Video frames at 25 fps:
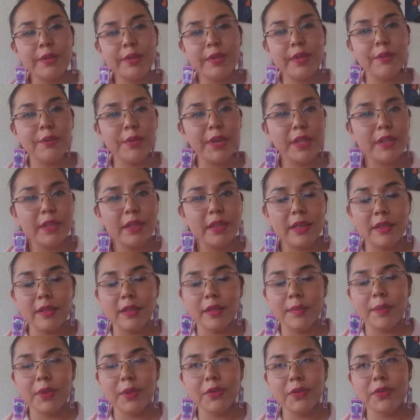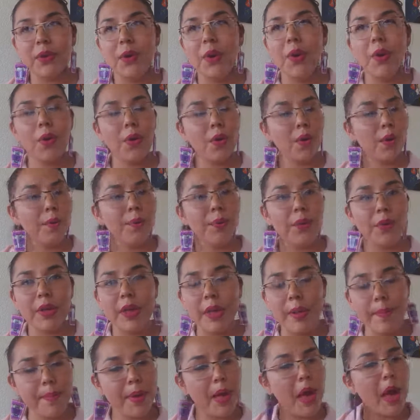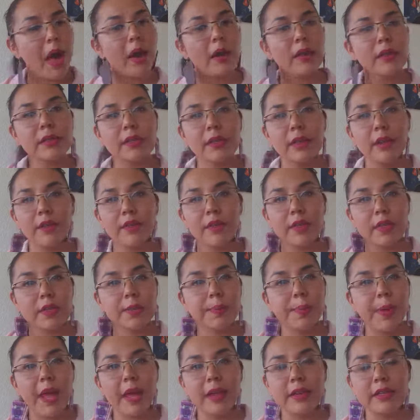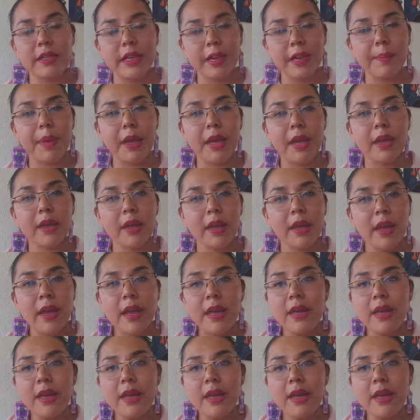with the most horrible impacts of this pandemic,